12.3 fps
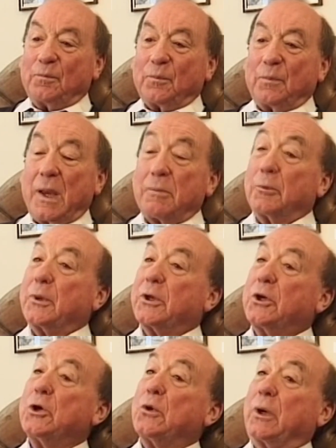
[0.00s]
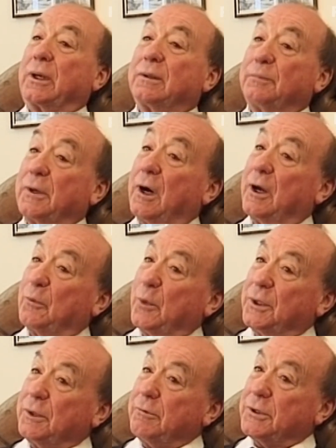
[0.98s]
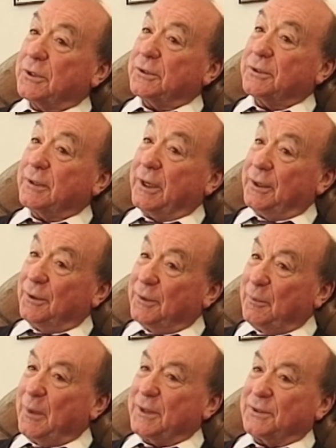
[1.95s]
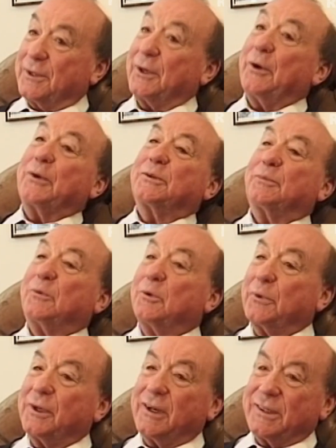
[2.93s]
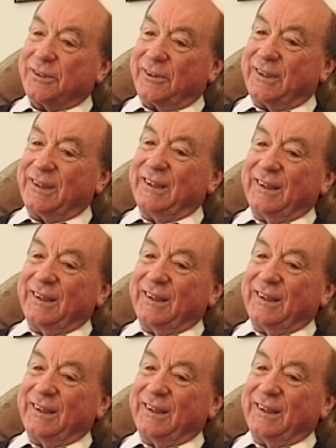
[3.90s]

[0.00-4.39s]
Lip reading: people were queuing behind Wendy Richards to get on the bus to go into Bournemouth High Street.